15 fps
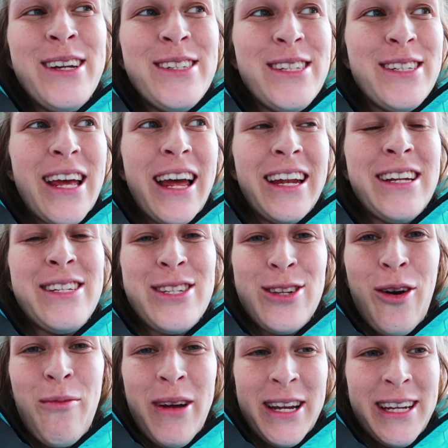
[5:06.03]
She said it
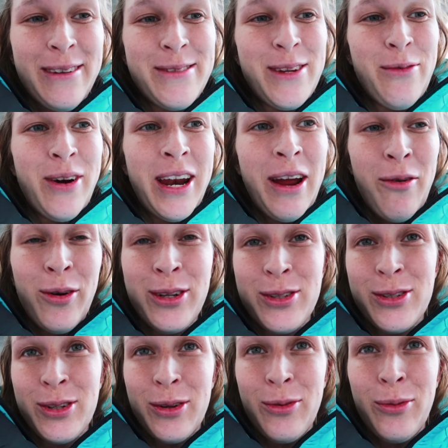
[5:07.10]
so many times, and when I
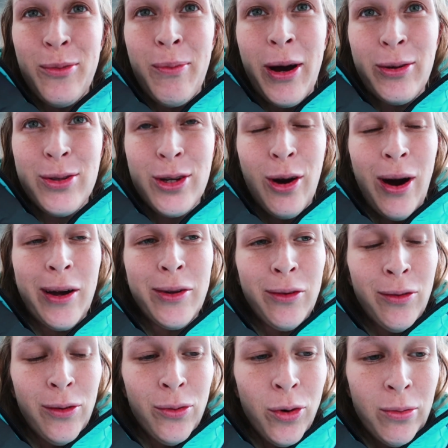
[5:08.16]
was about to go out
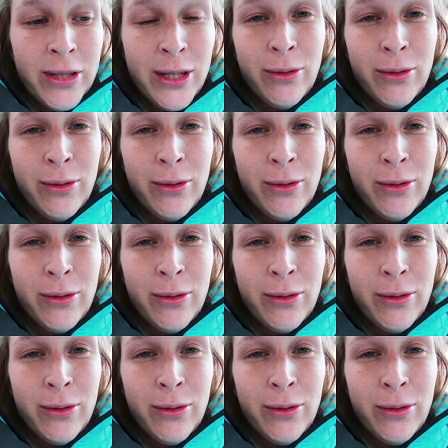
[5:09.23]
of the room,